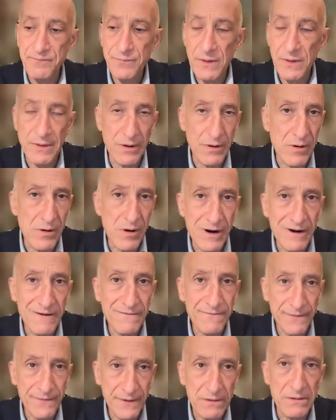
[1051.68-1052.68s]
There aren't
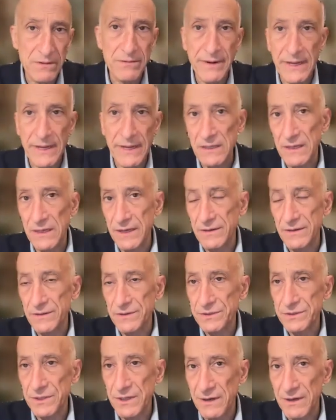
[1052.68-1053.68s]
federal
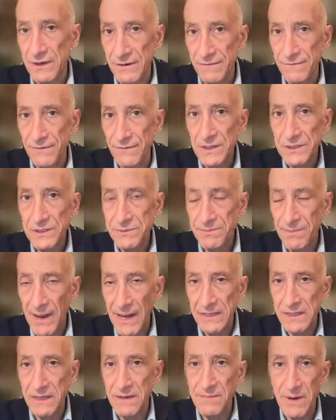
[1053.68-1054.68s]
regulators of
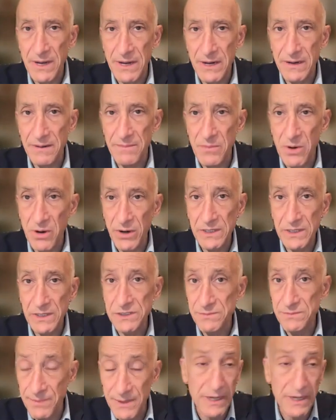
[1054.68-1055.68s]
spot commodity
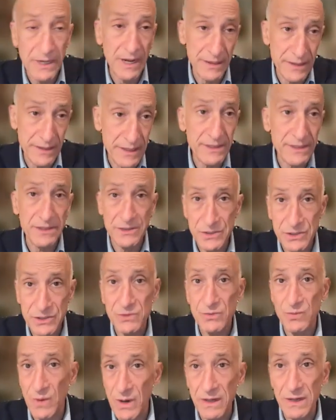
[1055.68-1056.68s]
markets, but I think this
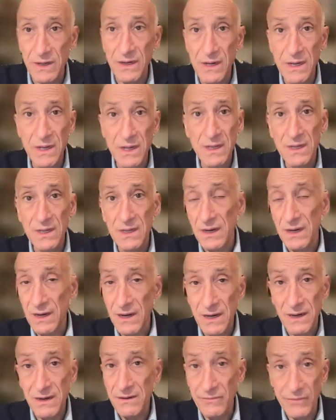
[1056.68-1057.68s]
is one
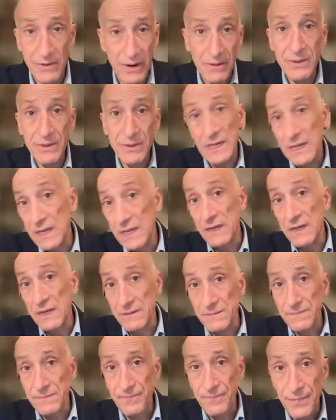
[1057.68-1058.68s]
where we need it.
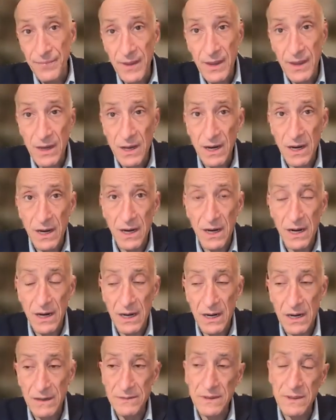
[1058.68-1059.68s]

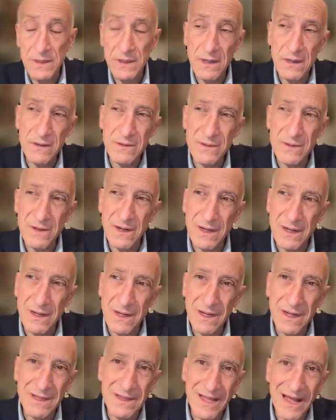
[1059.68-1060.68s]
A
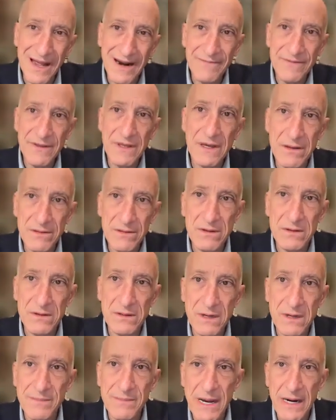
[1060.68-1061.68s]
lot of the other
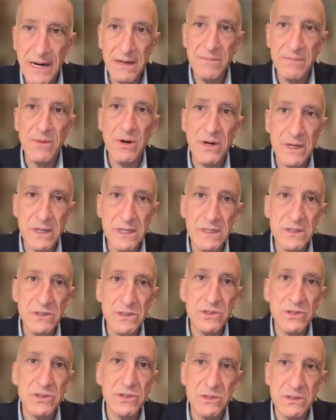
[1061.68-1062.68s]
commodity
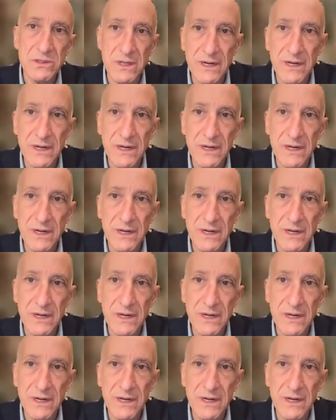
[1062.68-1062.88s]
markets,